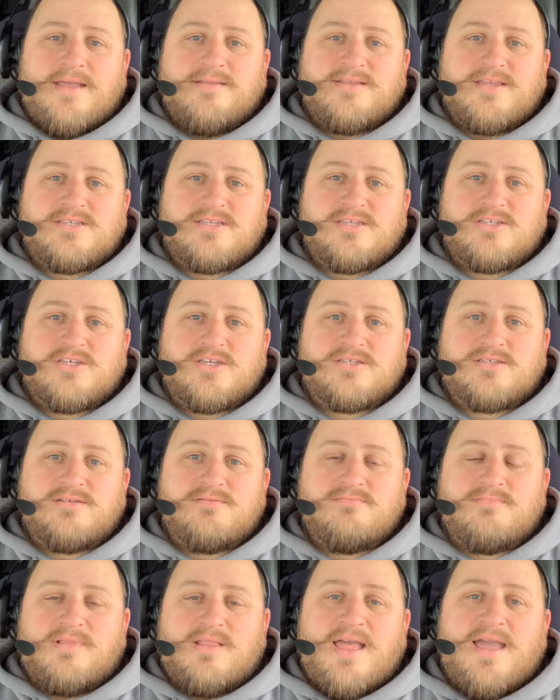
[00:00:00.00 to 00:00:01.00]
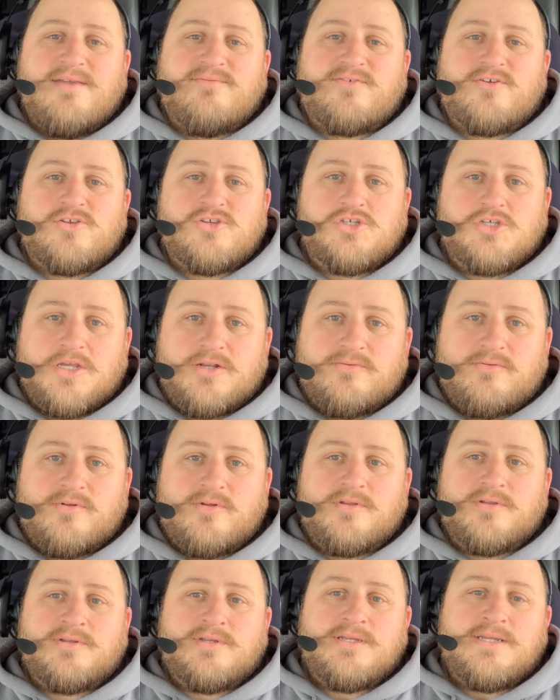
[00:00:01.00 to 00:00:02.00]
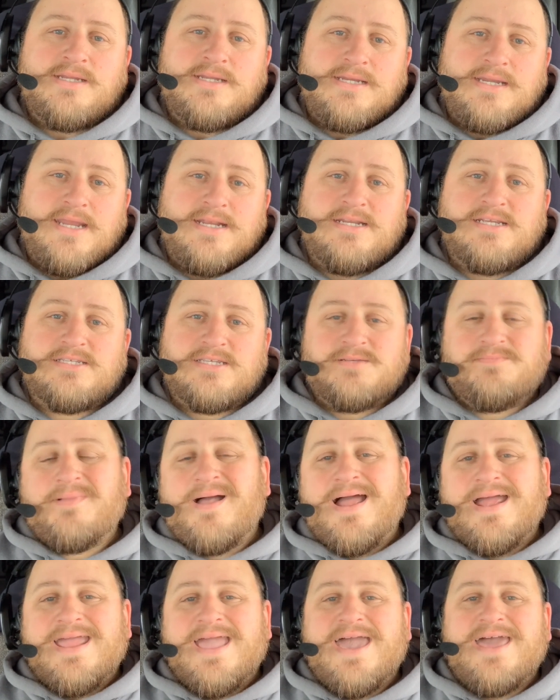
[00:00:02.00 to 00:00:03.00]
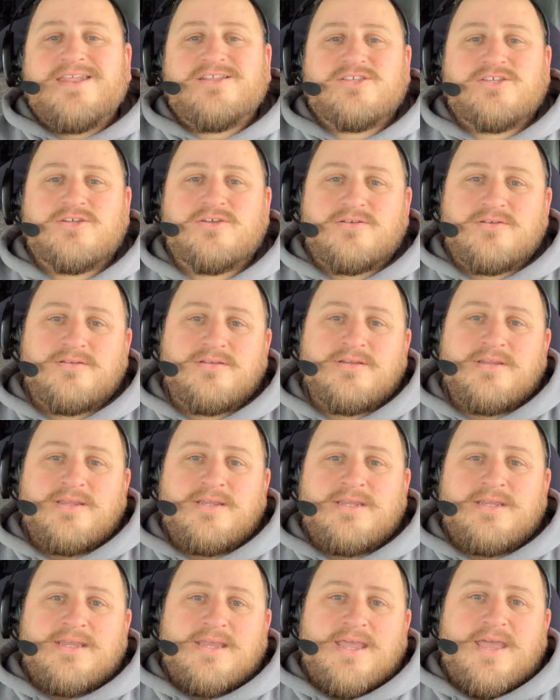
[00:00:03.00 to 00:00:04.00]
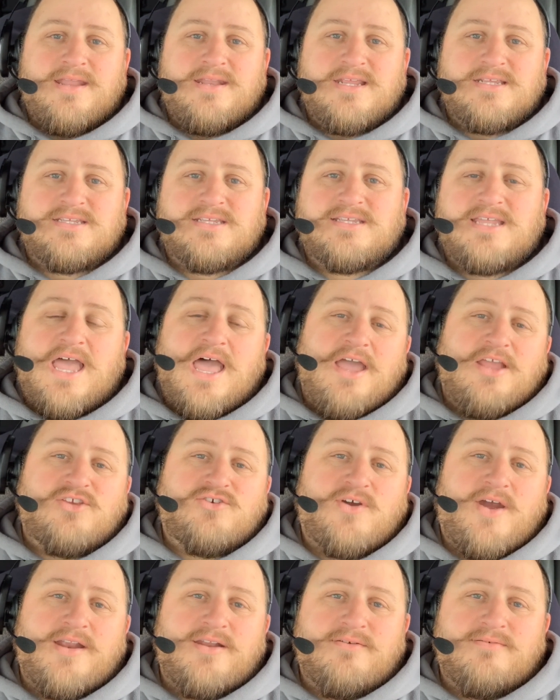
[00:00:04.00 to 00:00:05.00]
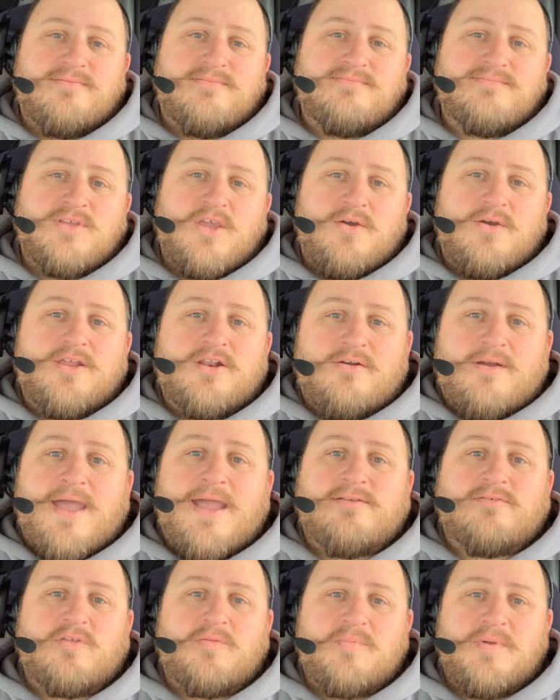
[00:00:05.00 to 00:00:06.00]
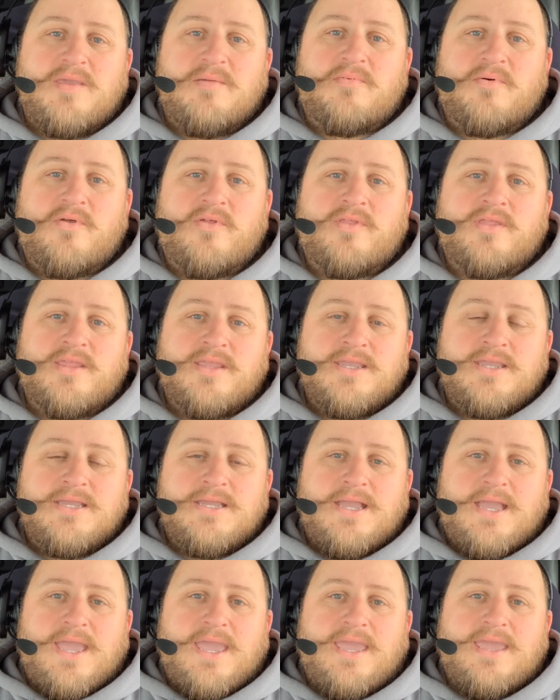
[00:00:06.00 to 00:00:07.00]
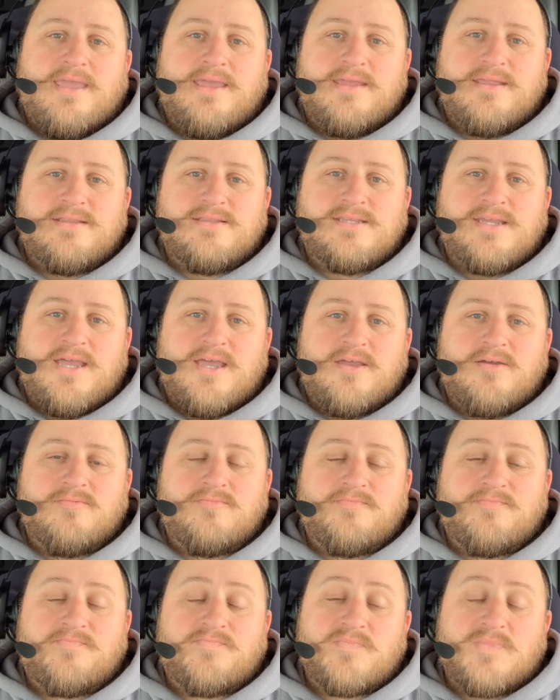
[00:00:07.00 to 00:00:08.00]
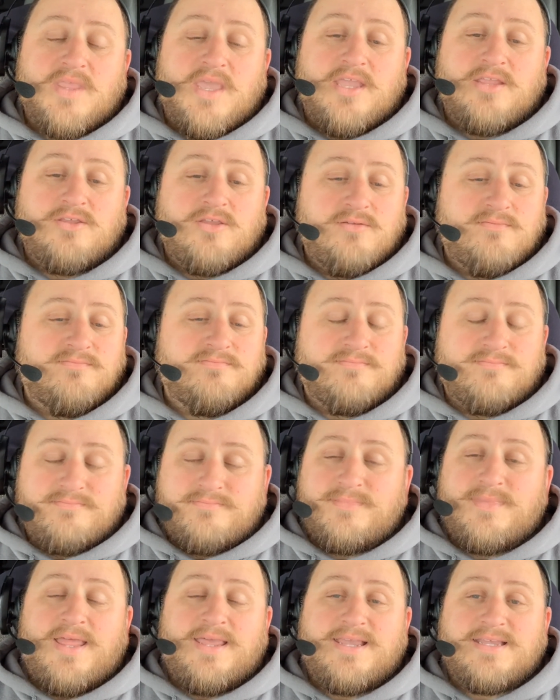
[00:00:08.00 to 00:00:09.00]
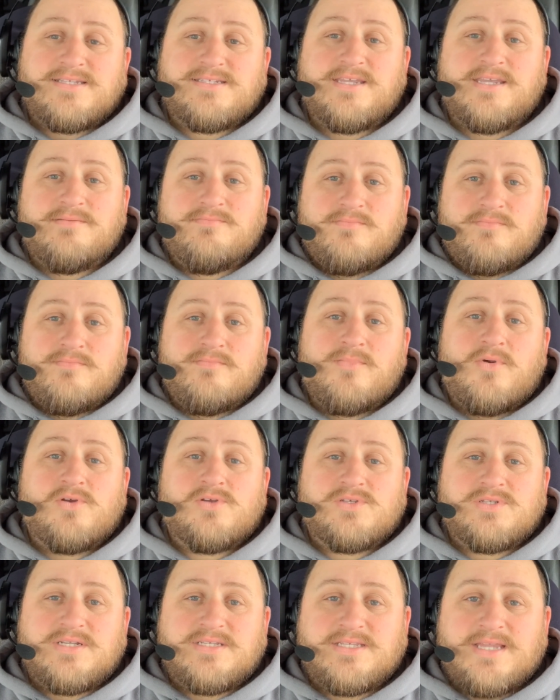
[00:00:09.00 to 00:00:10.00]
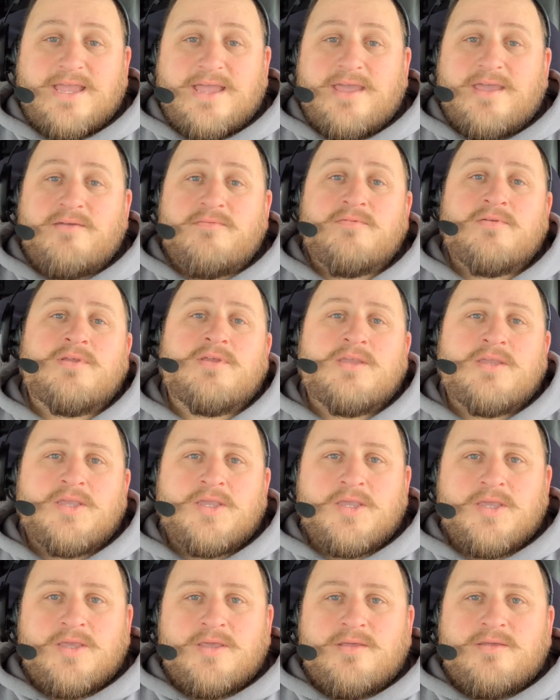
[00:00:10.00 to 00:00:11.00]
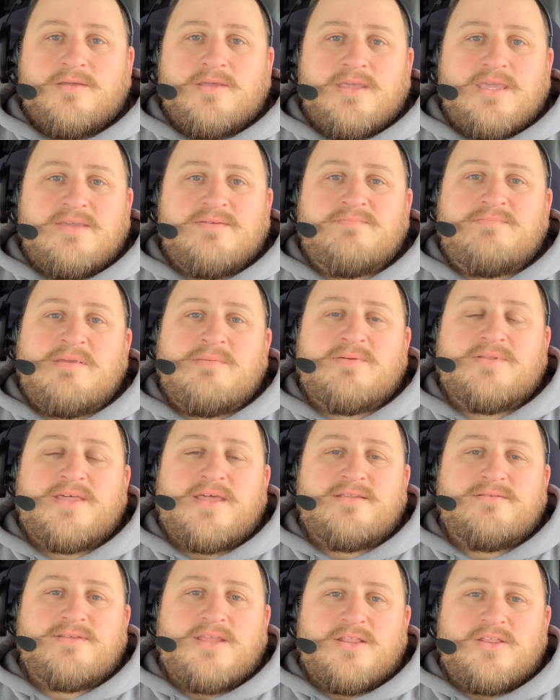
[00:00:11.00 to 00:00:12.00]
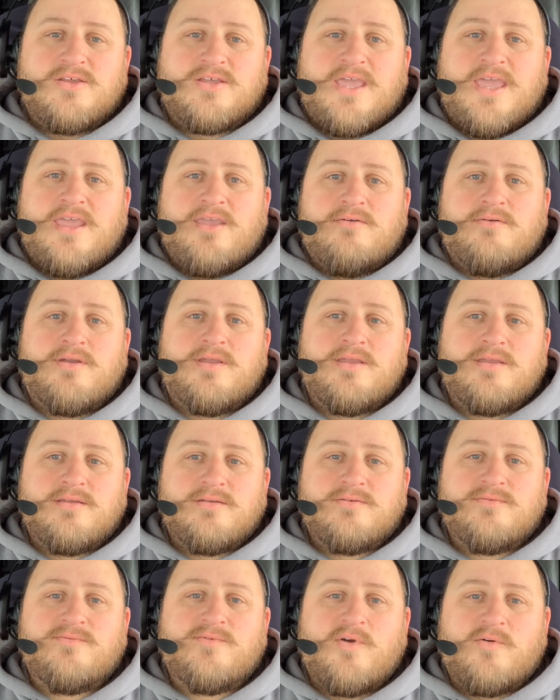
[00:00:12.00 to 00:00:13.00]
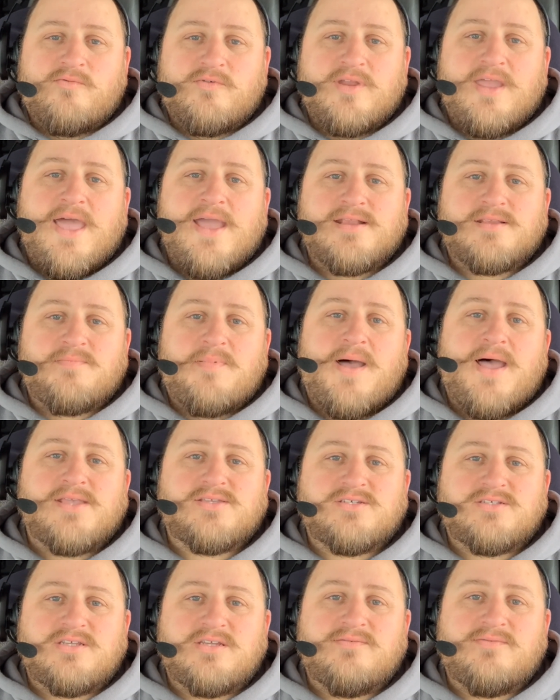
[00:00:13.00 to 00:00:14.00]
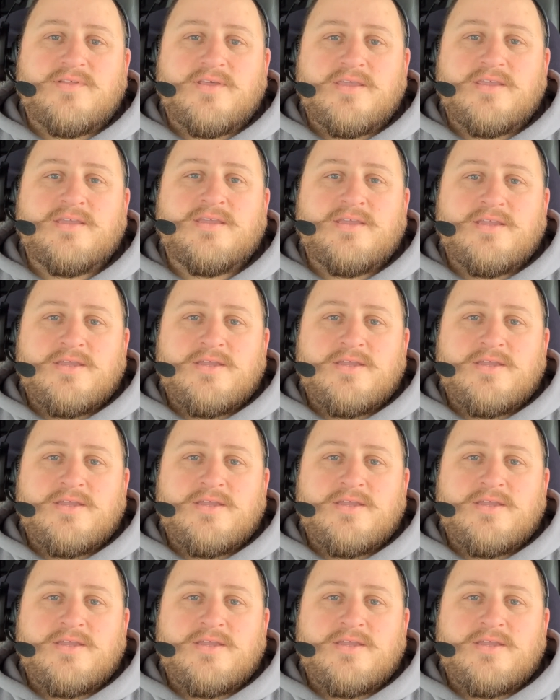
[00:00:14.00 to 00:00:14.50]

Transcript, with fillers: This is just life in general, and this is my attitude, and this is how I try to, you know, interact with people. And like I said, most of the time even people that look angry will react positively